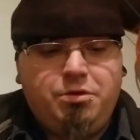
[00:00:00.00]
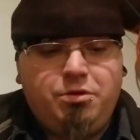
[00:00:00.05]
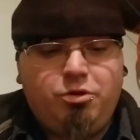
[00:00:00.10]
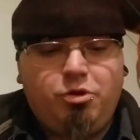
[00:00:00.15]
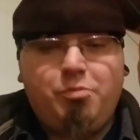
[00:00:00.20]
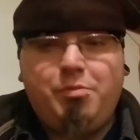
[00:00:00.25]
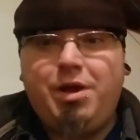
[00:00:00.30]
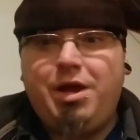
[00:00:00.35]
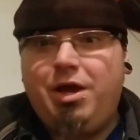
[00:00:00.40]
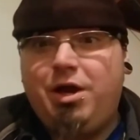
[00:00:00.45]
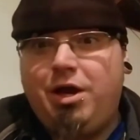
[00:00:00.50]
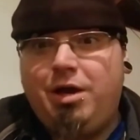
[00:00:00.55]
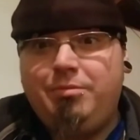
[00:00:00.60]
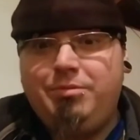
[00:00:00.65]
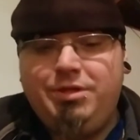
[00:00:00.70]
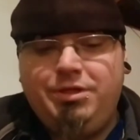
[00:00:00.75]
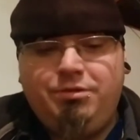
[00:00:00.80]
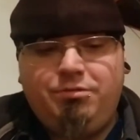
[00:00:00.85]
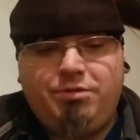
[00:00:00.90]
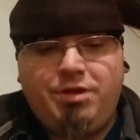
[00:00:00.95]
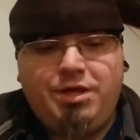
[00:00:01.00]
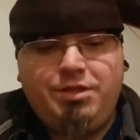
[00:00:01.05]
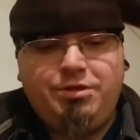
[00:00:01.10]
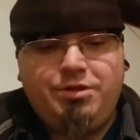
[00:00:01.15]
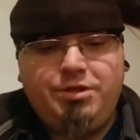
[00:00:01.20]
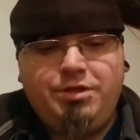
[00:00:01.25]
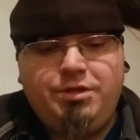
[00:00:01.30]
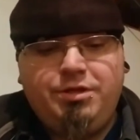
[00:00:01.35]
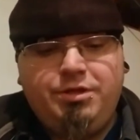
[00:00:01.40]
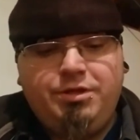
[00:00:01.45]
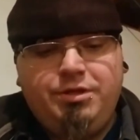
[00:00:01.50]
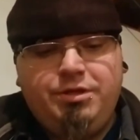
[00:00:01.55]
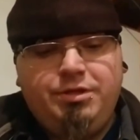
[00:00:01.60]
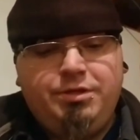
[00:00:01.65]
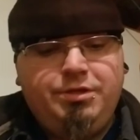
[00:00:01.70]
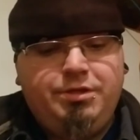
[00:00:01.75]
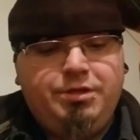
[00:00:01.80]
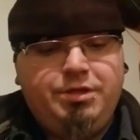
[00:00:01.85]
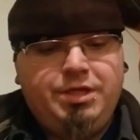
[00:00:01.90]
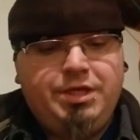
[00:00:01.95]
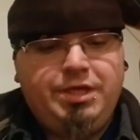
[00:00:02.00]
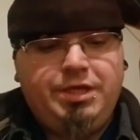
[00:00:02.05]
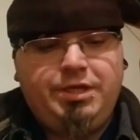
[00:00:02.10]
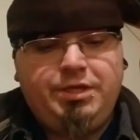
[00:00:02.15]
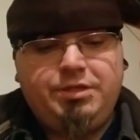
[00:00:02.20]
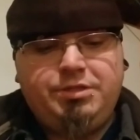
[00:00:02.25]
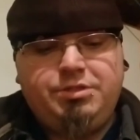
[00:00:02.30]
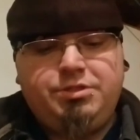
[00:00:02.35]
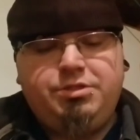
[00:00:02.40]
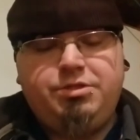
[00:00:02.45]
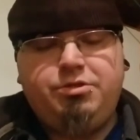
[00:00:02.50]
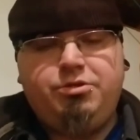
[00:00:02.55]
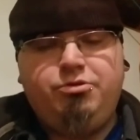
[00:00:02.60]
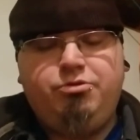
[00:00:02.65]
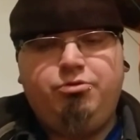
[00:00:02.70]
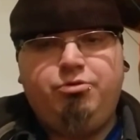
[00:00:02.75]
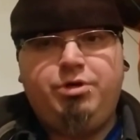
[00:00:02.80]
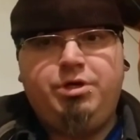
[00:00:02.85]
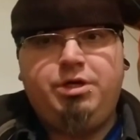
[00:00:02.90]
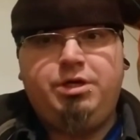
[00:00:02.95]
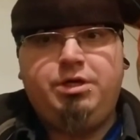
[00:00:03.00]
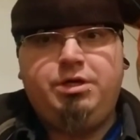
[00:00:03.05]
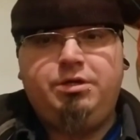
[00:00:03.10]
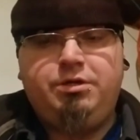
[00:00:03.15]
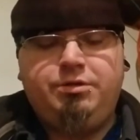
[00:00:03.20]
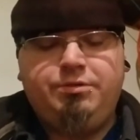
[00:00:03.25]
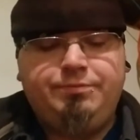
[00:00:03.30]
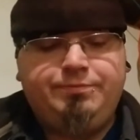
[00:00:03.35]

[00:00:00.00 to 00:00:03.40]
or my hobby rather is to uh,